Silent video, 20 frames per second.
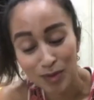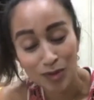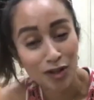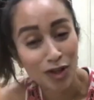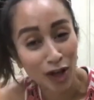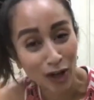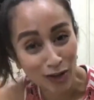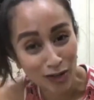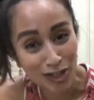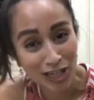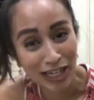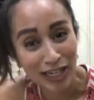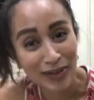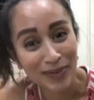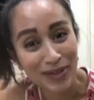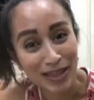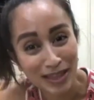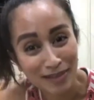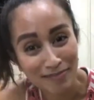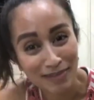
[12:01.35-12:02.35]

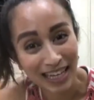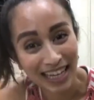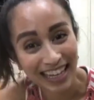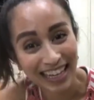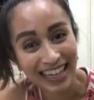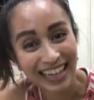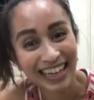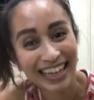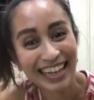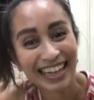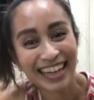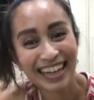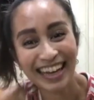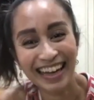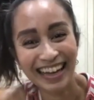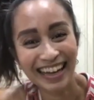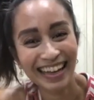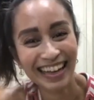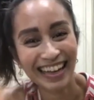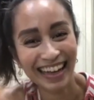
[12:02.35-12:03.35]
coaching with me.
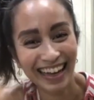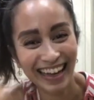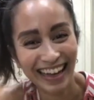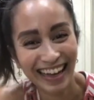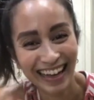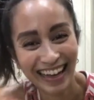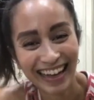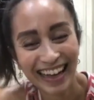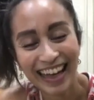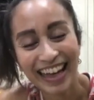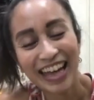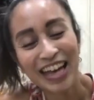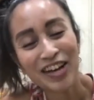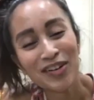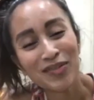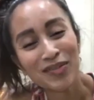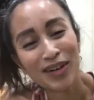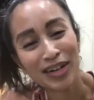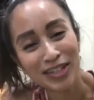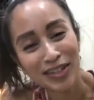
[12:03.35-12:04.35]

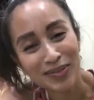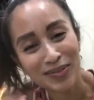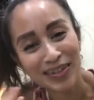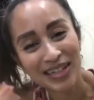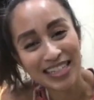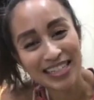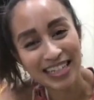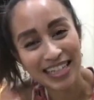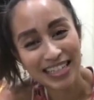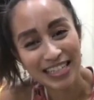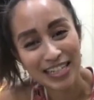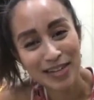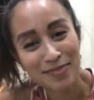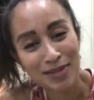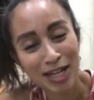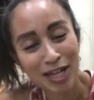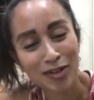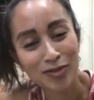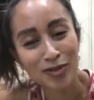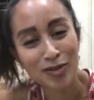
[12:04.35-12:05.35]
One-on-one
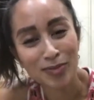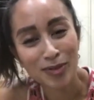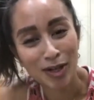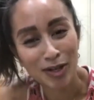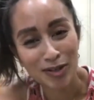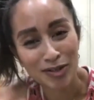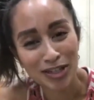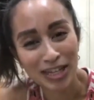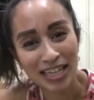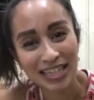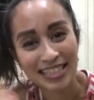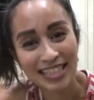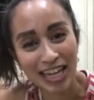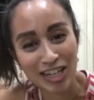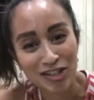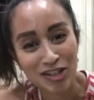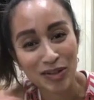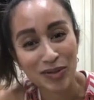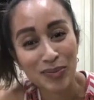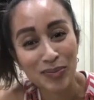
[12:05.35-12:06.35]
60-minute group coaching
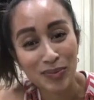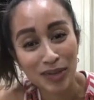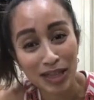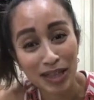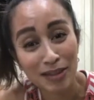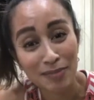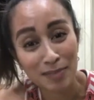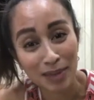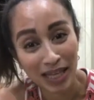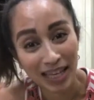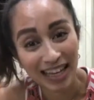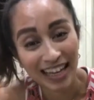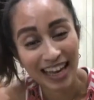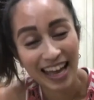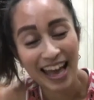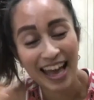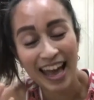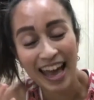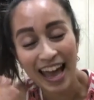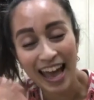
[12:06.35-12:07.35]
session with
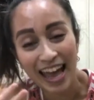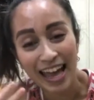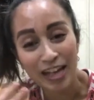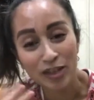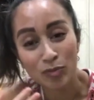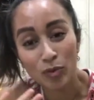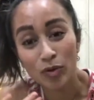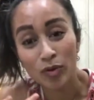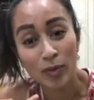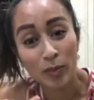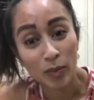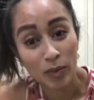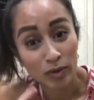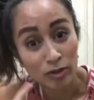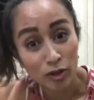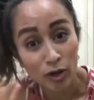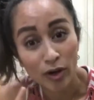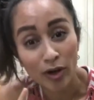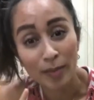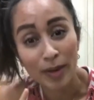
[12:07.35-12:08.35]
me, and
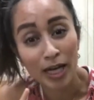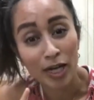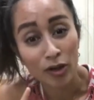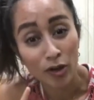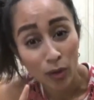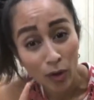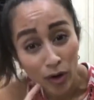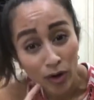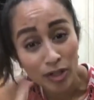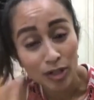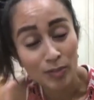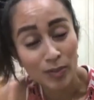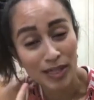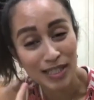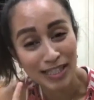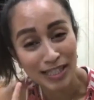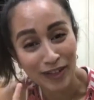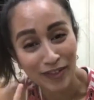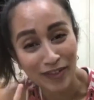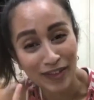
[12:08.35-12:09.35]
we'll talk about your
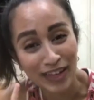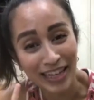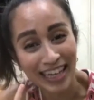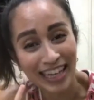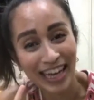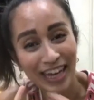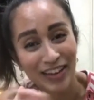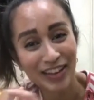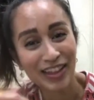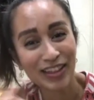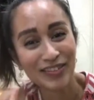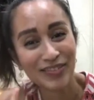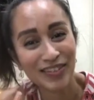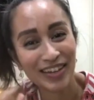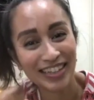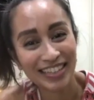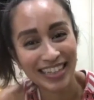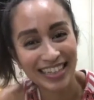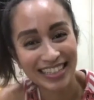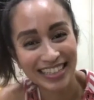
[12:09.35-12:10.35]
specific health and
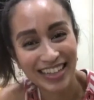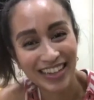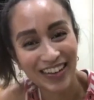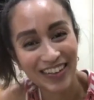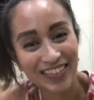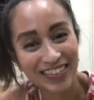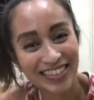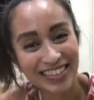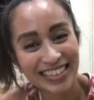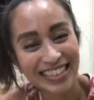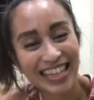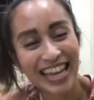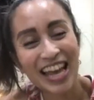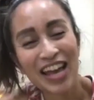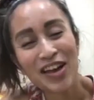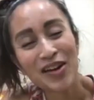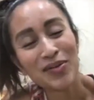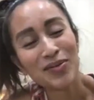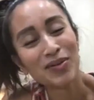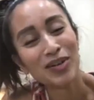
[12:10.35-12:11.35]
wellness goals.
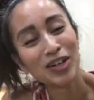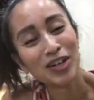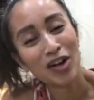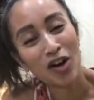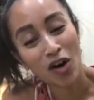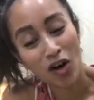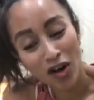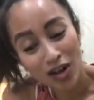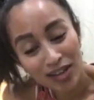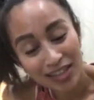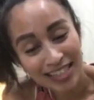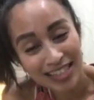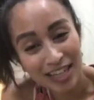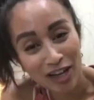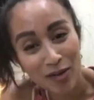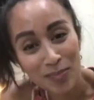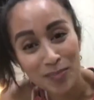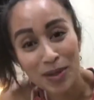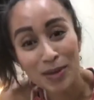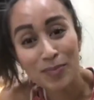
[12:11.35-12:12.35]
We'll
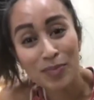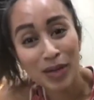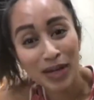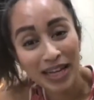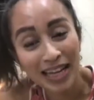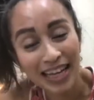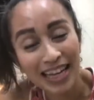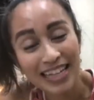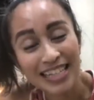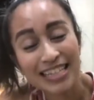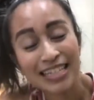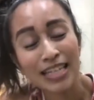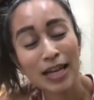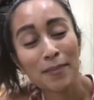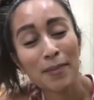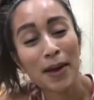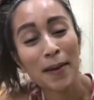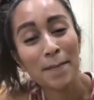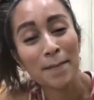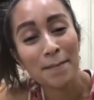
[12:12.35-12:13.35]
also be bringing in
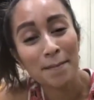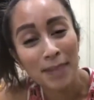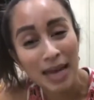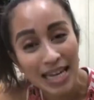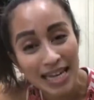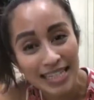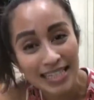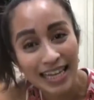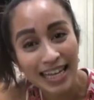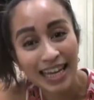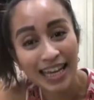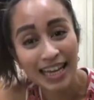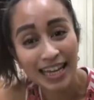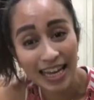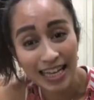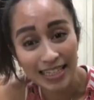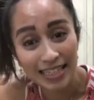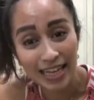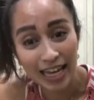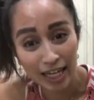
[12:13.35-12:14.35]
some amazing
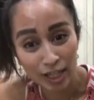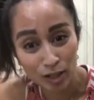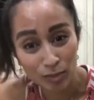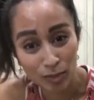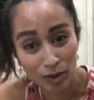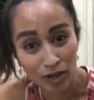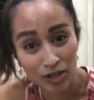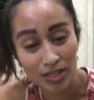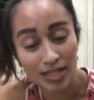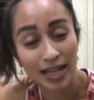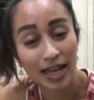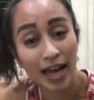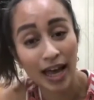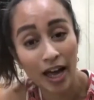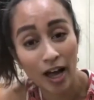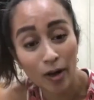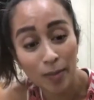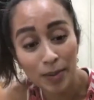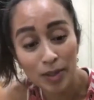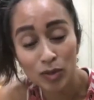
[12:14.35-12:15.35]
guest experts to
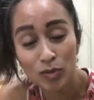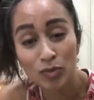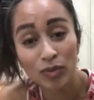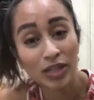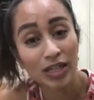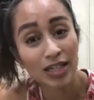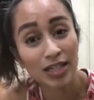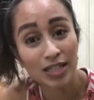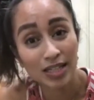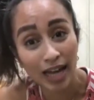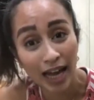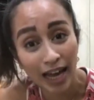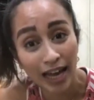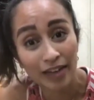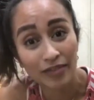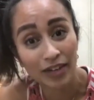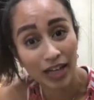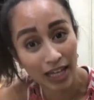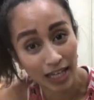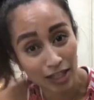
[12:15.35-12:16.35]
help us really
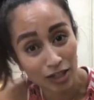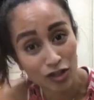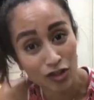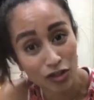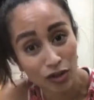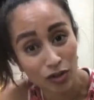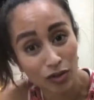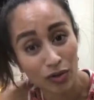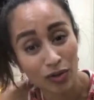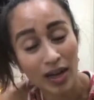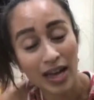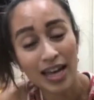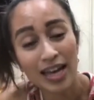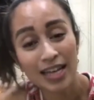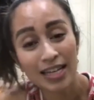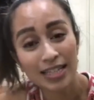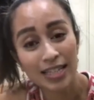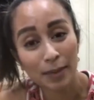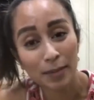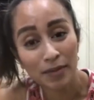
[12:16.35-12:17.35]
dive into
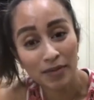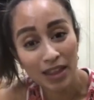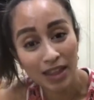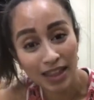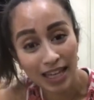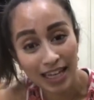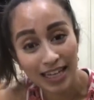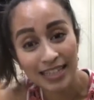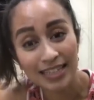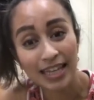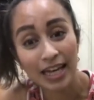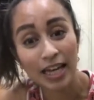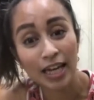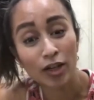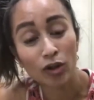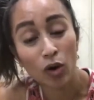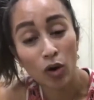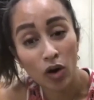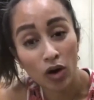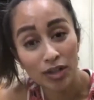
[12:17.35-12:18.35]
some of the things that
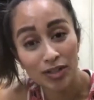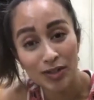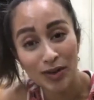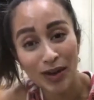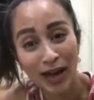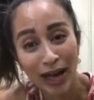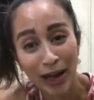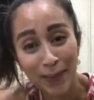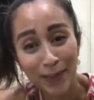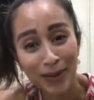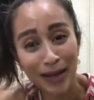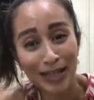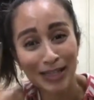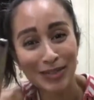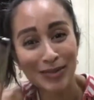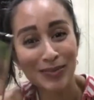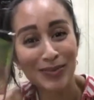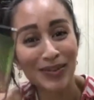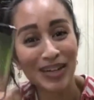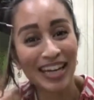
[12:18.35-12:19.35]
can also help
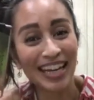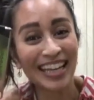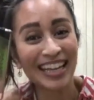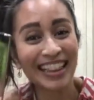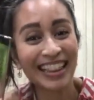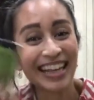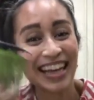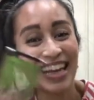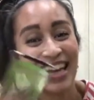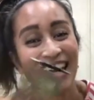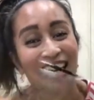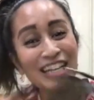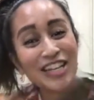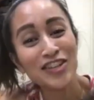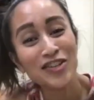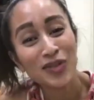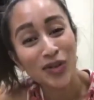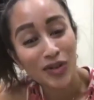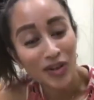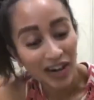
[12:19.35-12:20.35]
us with
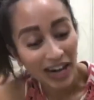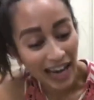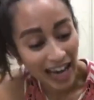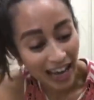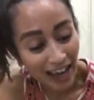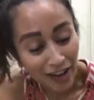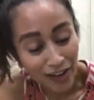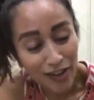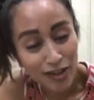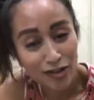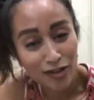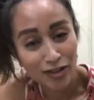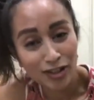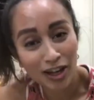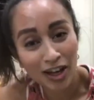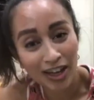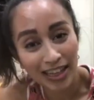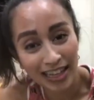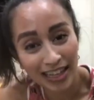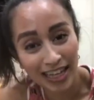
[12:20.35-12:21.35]
your health during
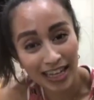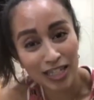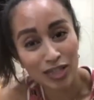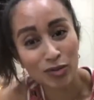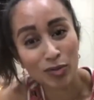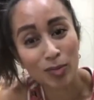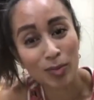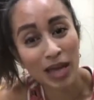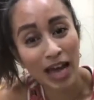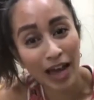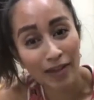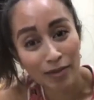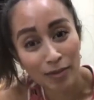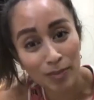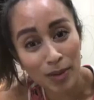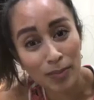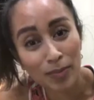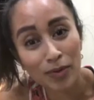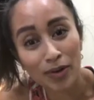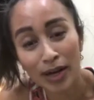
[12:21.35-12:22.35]
the holidays. So we'll be
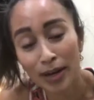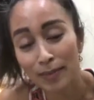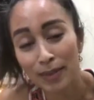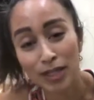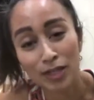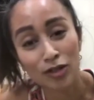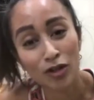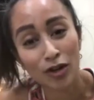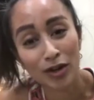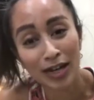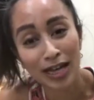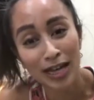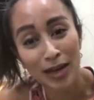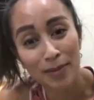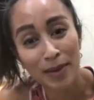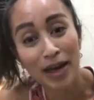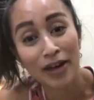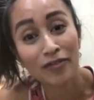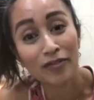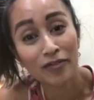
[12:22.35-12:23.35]
having people come in talking
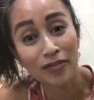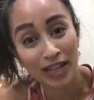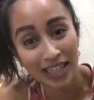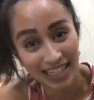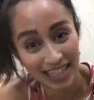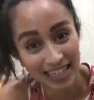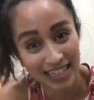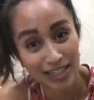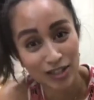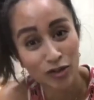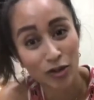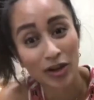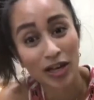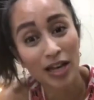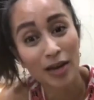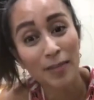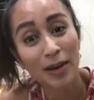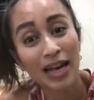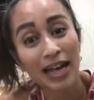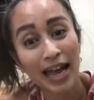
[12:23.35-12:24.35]
about fitness,
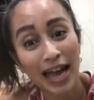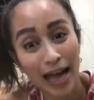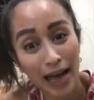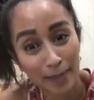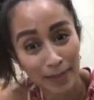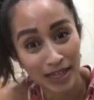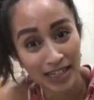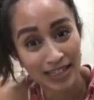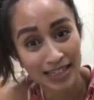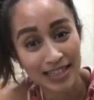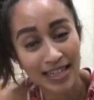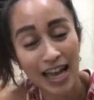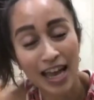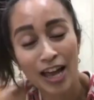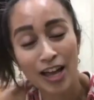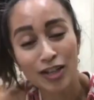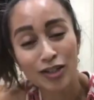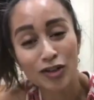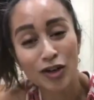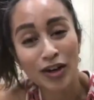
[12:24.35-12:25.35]
talking about habits,
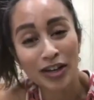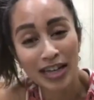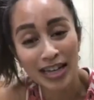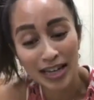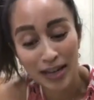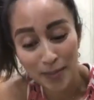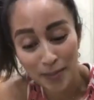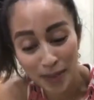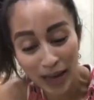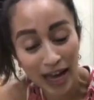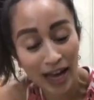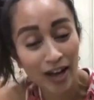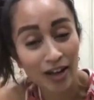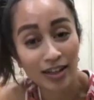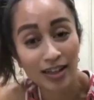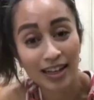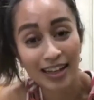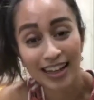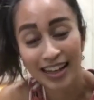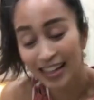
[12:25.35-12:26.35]
talking
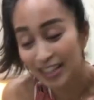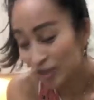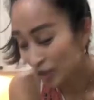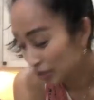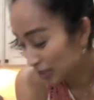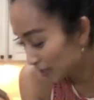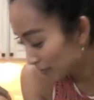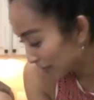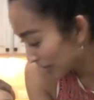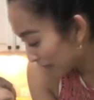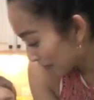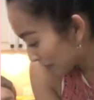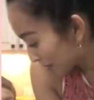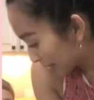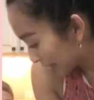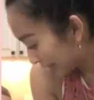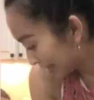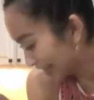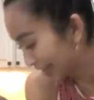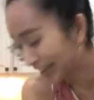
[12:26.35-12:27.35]
about, just a minute,
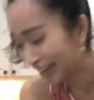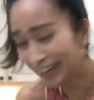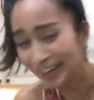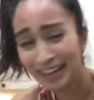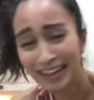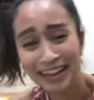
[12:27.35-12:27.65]
bud.